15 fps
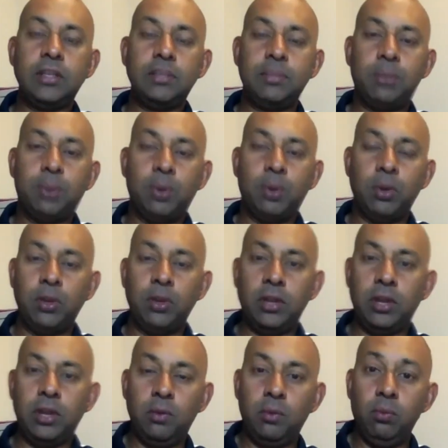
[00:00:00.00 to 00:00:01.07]
important that
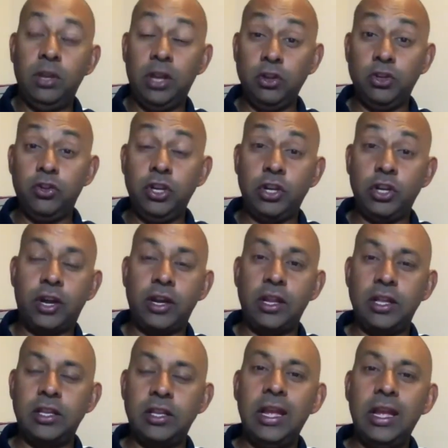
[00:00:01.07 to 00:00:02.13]
during your
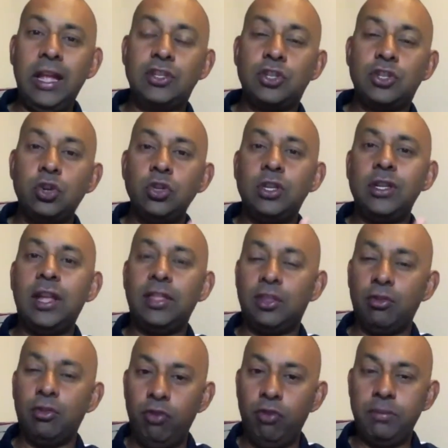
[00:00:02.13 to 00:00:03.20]
training, it's good to
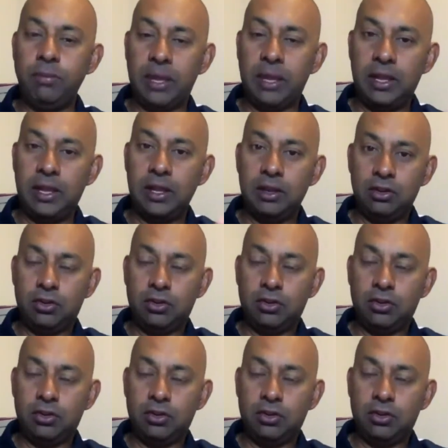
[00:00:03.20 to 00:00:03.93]
get the rhythmic